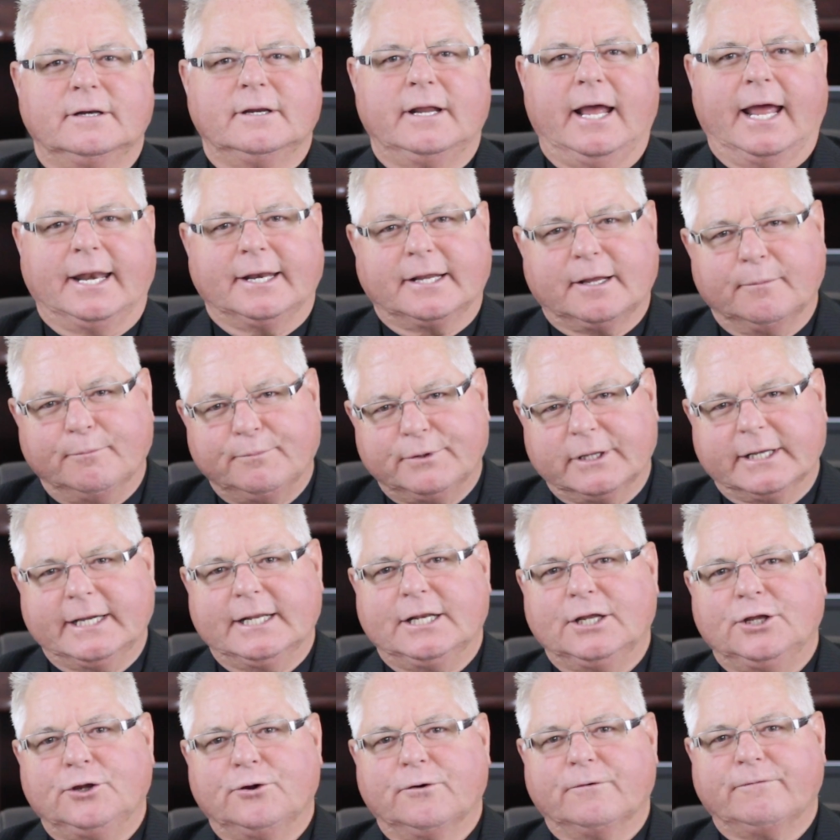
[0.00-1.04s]
and
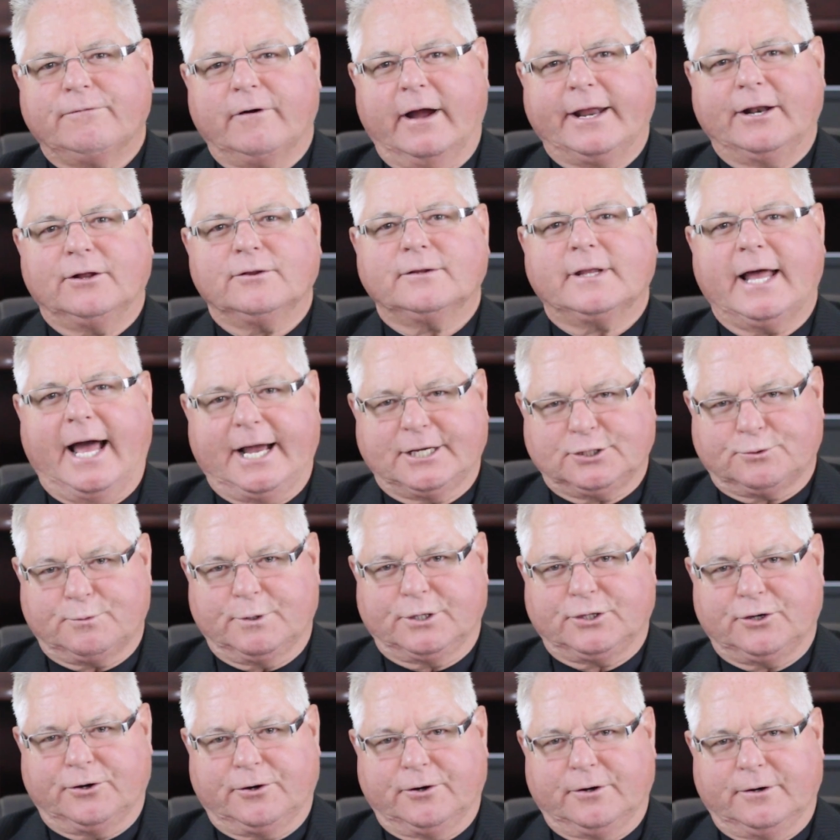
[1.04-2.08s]
completing your final tax
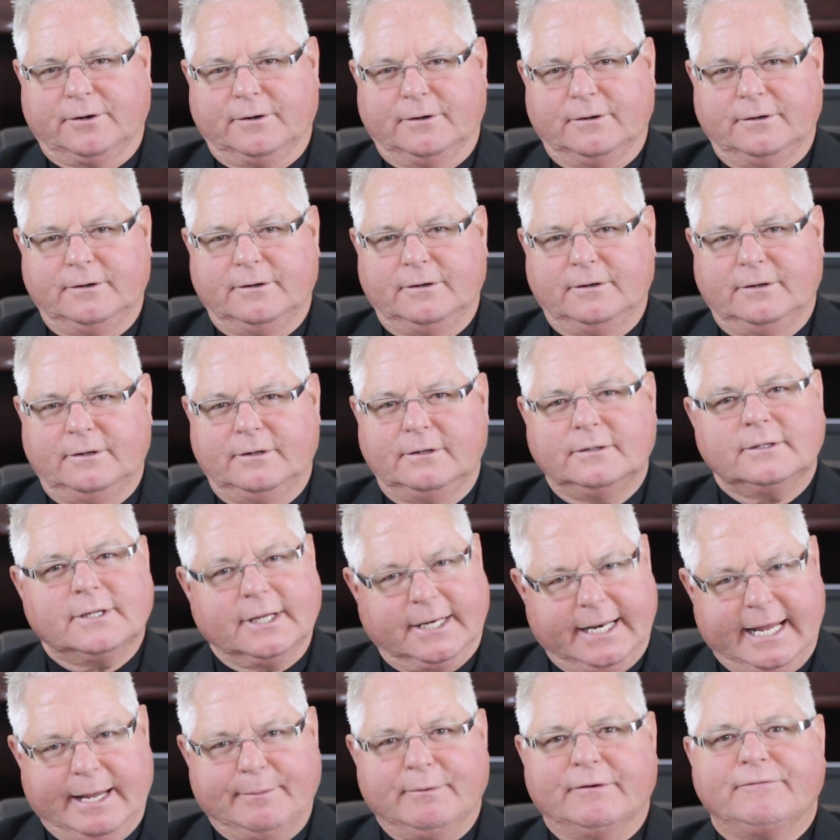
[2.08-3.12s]
return, to
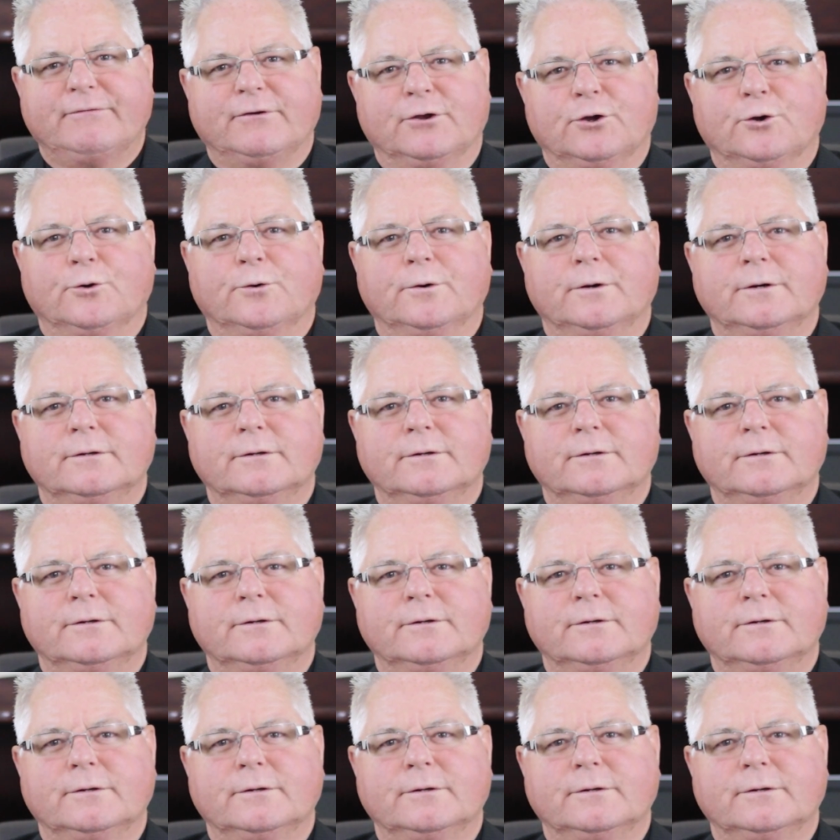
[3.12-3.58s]
name a few.